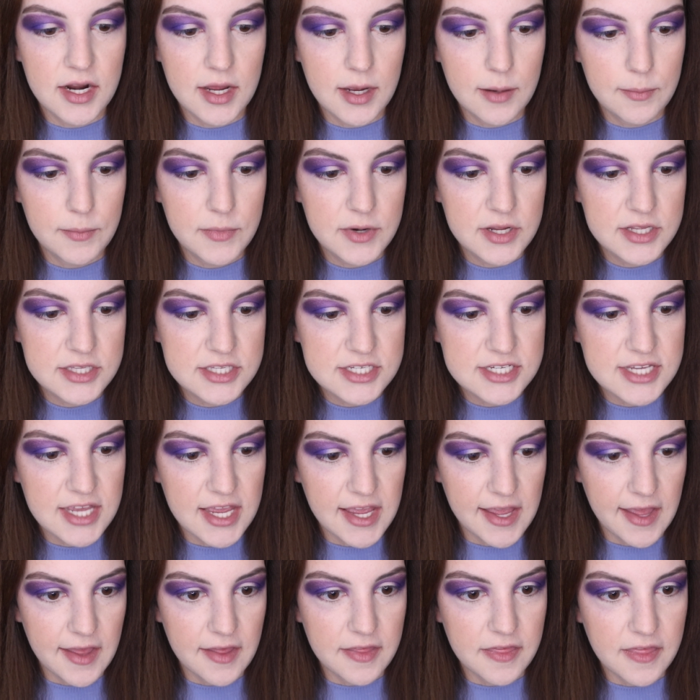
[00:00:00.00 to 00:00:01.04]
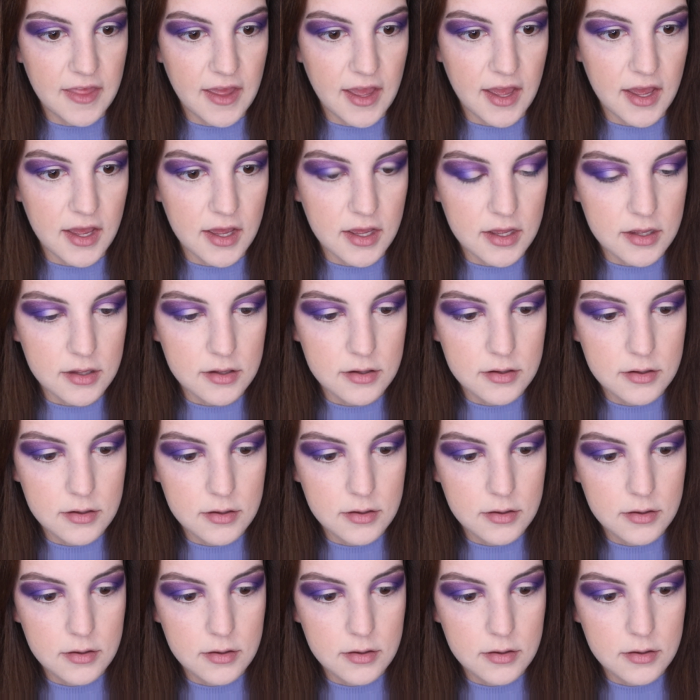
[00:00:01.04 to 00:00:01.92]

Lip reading: I'm gonna take that